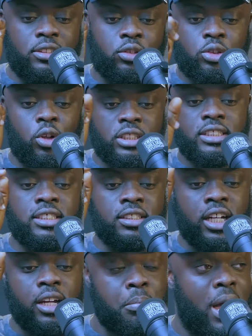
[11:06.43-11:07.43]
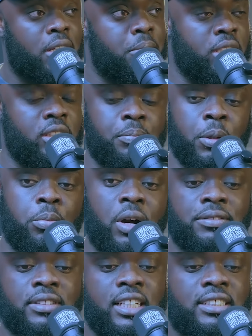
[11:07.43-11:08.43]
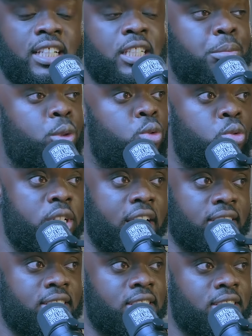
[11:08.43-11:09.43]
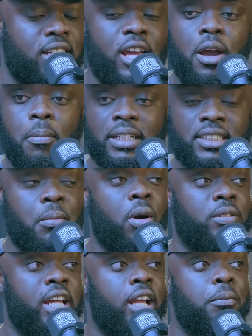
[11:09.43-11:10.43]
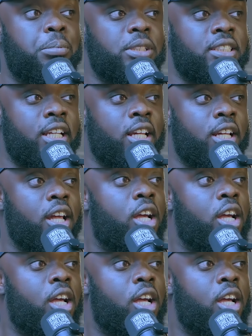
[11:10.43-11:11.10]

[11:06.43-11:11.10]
trusting Bagman. The people have said it'd be rude and things. But some of the MPs say,